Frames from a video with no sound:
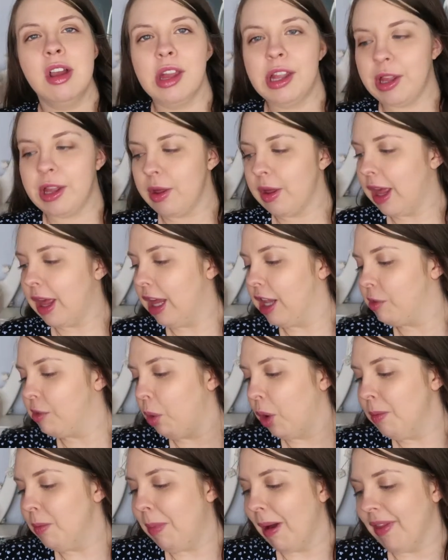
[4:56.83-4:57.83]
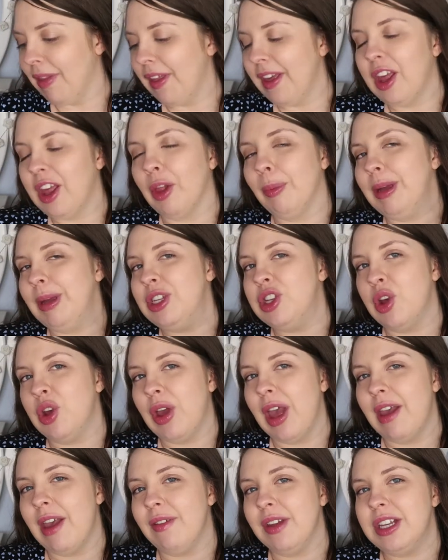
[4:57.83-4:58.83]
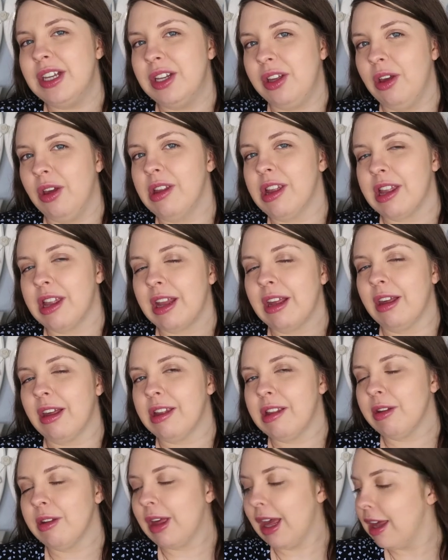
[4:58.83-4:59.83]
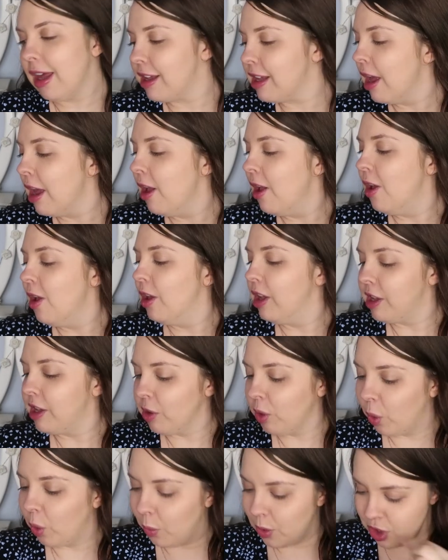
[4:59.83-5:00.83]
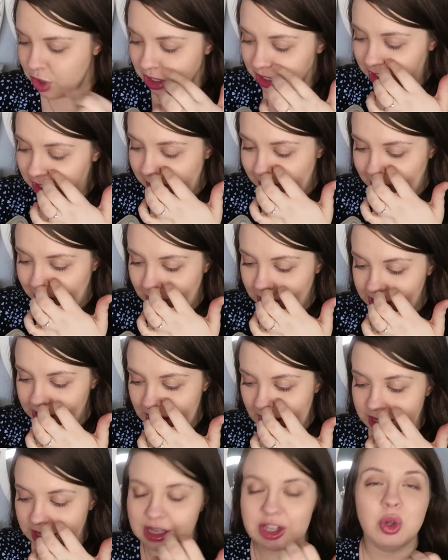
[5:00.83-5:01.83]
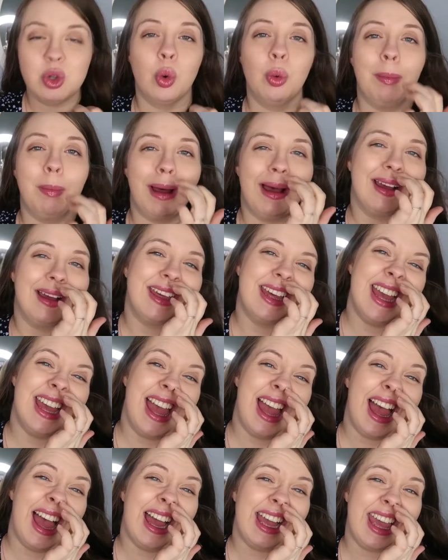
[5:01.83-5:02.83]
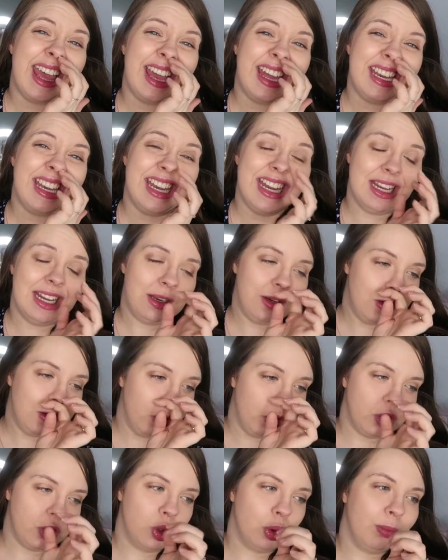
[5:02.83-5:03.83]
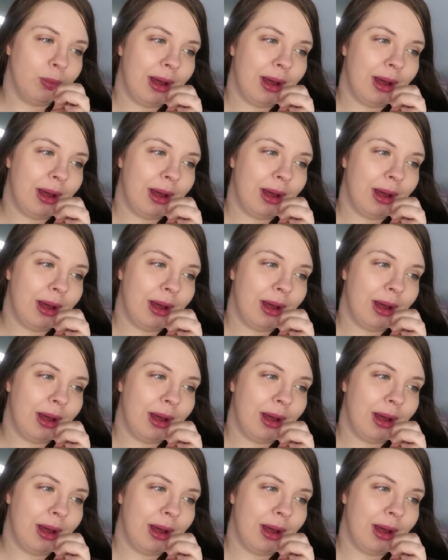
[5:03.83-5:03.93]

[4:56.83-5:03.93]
suitcase one, but I think it'll be too heavy to use as like a suitcase, so we're just going to be using it as a tote bag. Again, not a tote